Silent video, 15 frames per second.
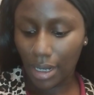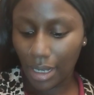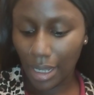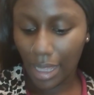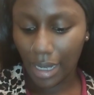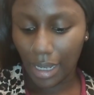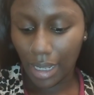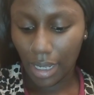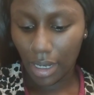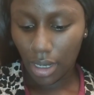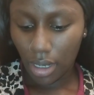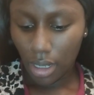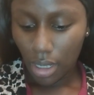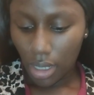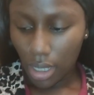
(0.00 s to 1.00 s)
let it
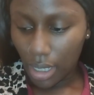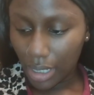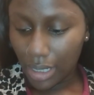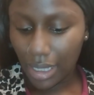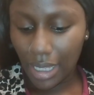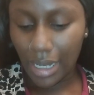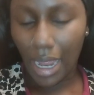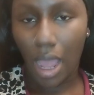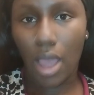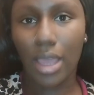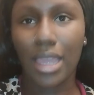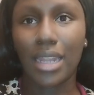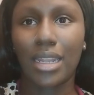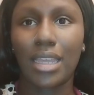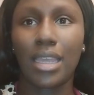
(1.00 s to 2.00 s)
clean out
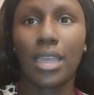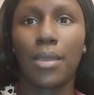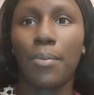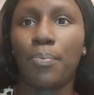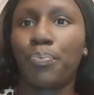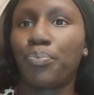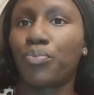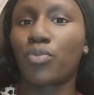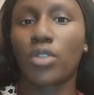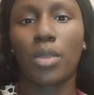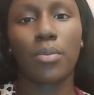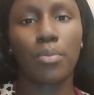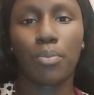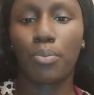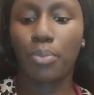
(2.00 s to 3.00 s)
any
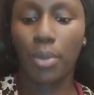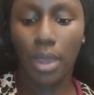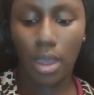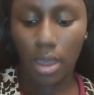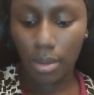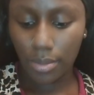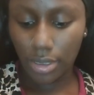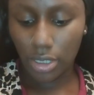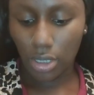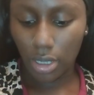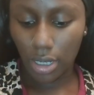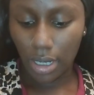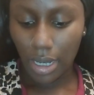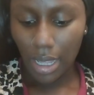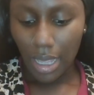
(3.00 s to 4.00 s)
bumps
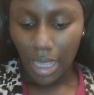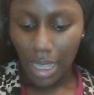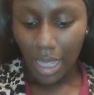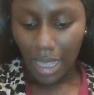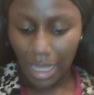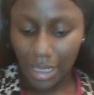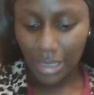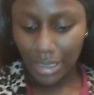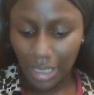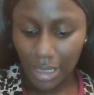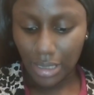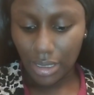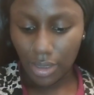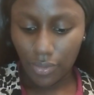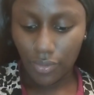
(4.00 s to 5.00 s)
or
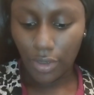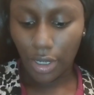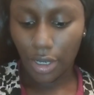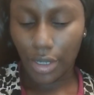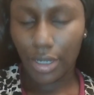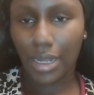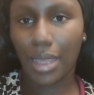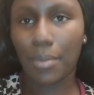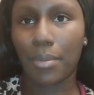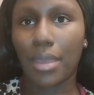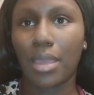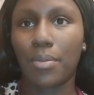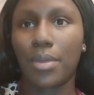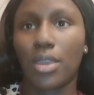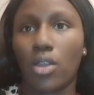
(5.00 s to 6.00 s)
excessive dirt that
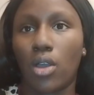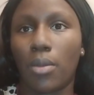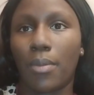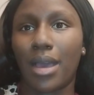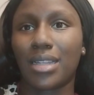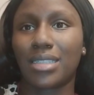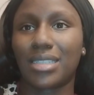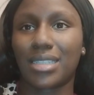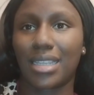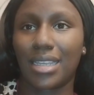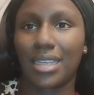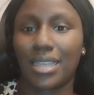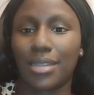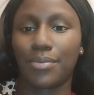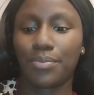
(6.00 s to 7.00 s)
may be on my
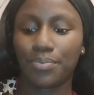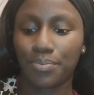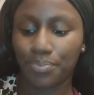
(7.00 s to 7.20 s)
skin.